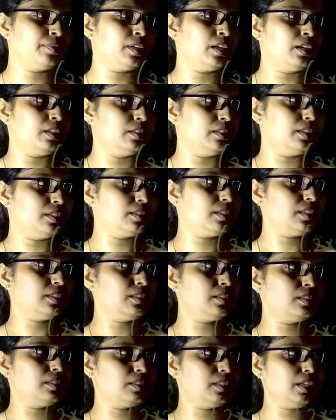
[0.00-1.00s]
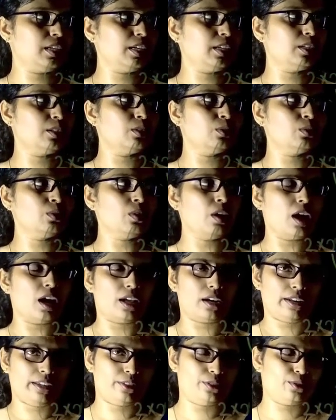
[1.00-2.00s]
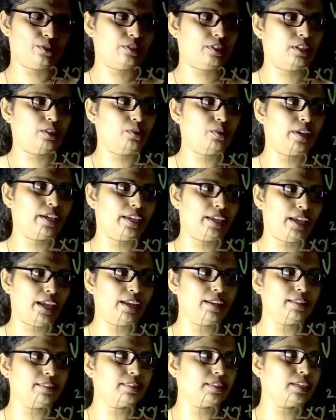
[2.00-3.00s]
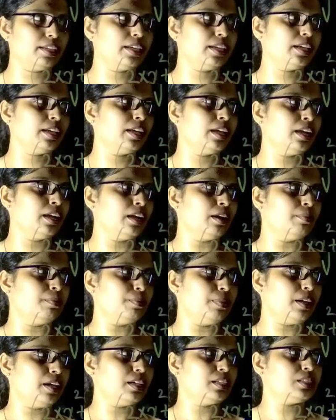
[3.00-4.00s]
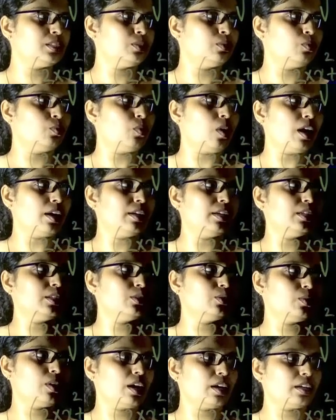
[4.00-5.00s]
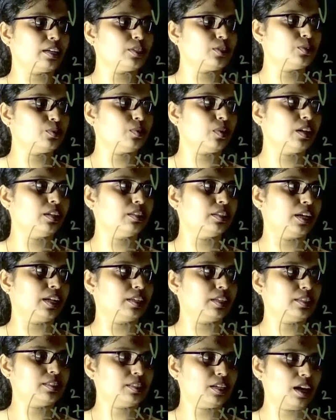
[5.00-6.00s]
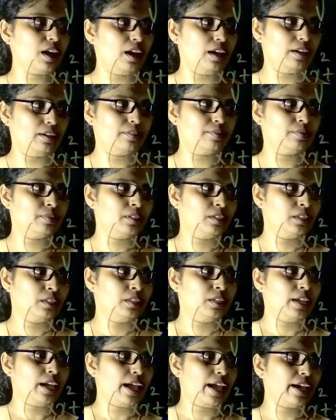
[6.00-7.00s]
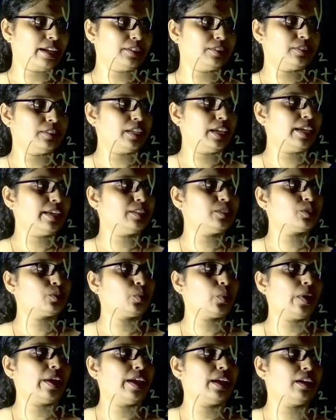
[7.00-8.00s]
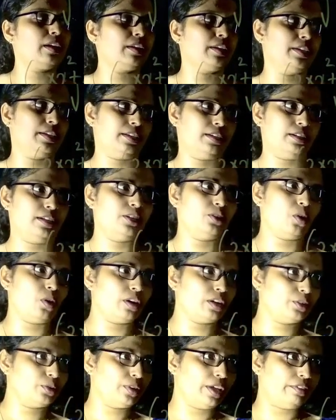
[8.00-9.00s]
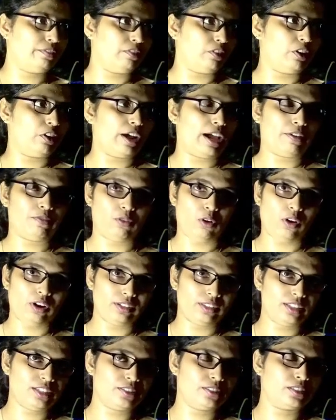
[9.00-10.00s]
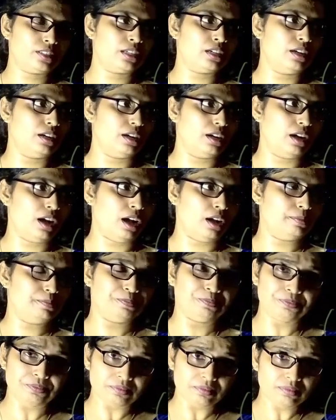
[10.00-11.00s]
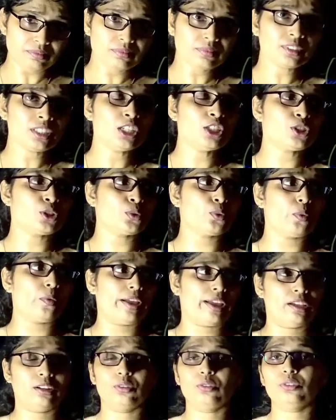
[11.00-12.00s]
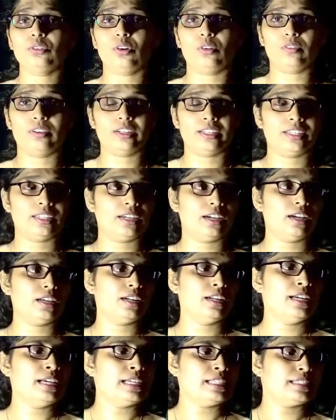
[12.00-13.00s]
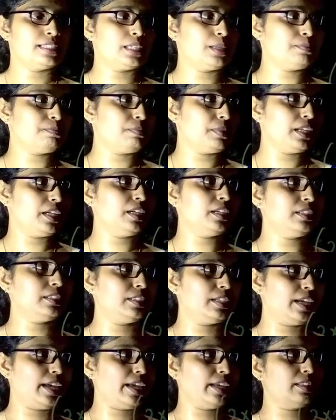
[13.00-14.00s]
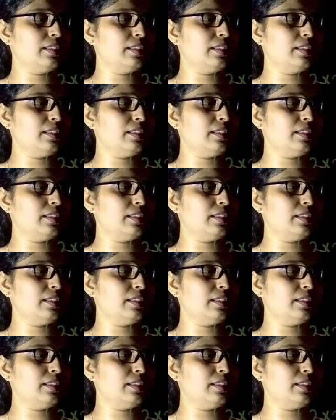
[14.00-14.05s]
This is 3 into r raised to 0. Again 3 plus 1 into r raised to 1, that is r. And take square here. In order to avoid this square root over here, simply take the